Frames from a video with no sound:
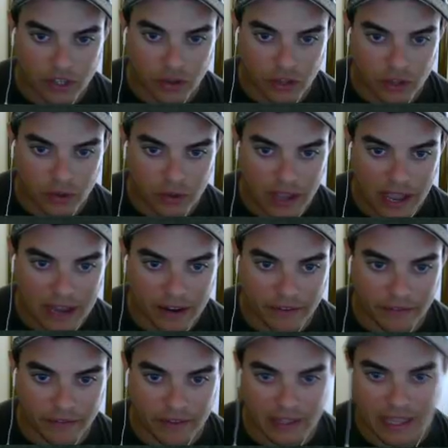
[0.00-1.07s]
you kind
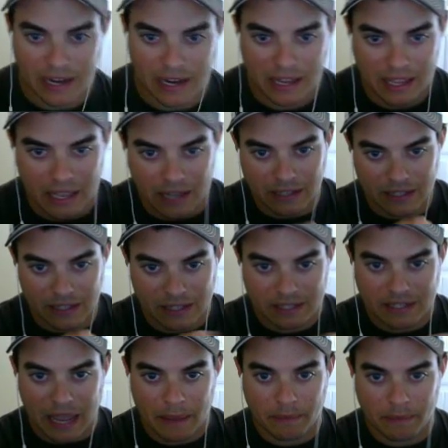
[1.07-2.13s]
of getting into the
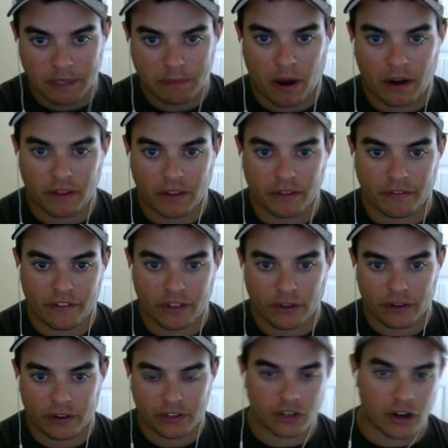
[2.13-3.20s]
same spot of the
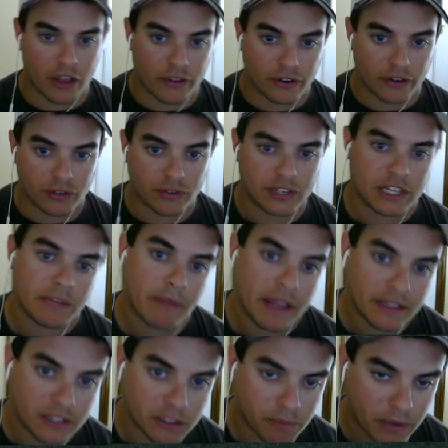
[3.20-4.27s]
field as your other two
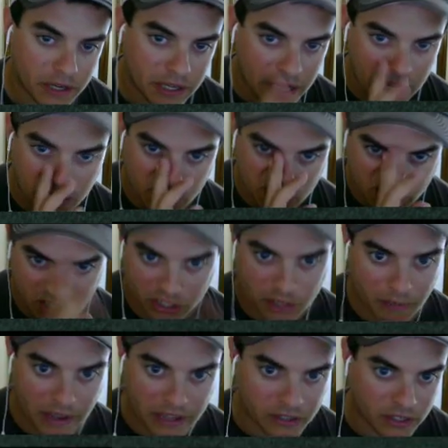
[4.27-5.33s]
teammates is pretty dangerous, just
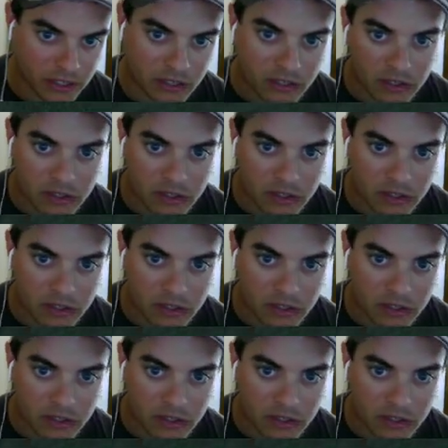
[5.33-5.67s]
spacing.